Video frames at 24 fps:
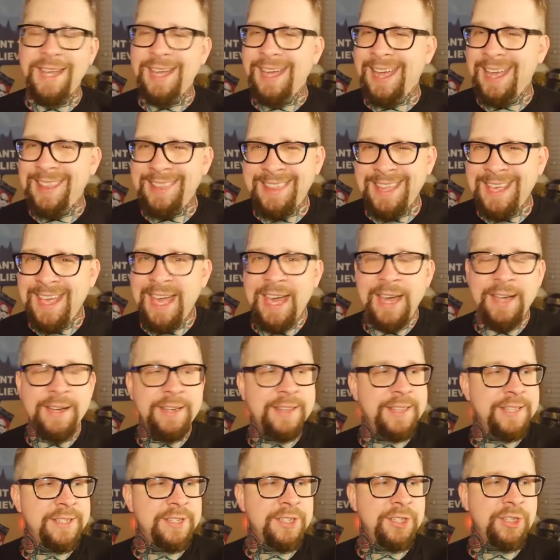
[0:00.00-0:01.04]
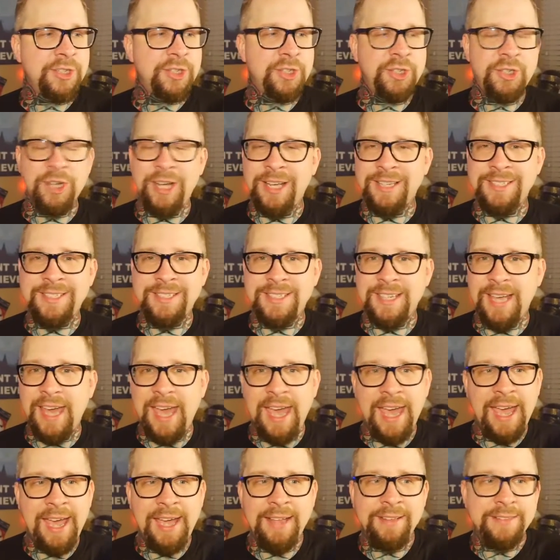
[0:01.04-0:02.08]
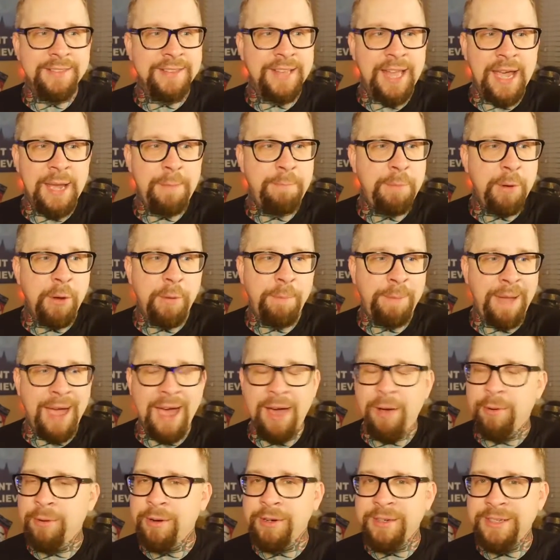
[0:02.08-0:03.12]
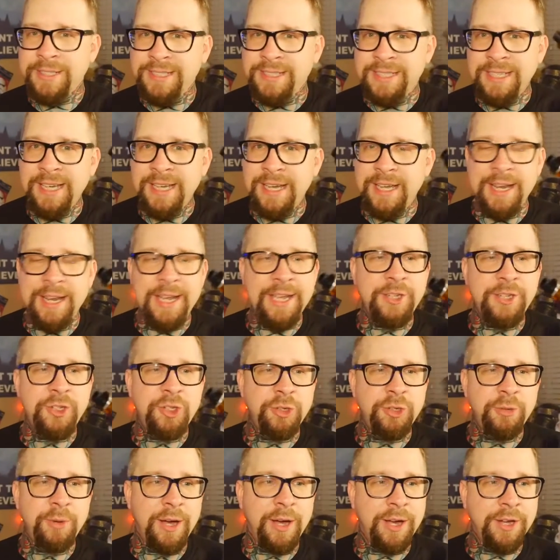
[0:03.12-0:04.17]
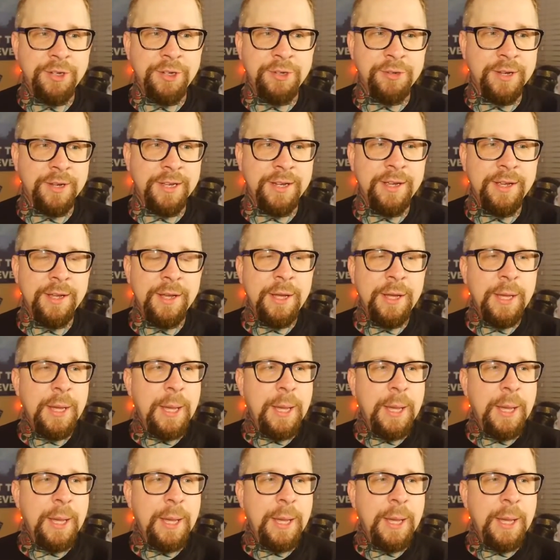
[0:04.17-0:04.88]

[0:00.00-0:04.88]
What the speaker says: At the end, this is just a lipo-powered DNA 200,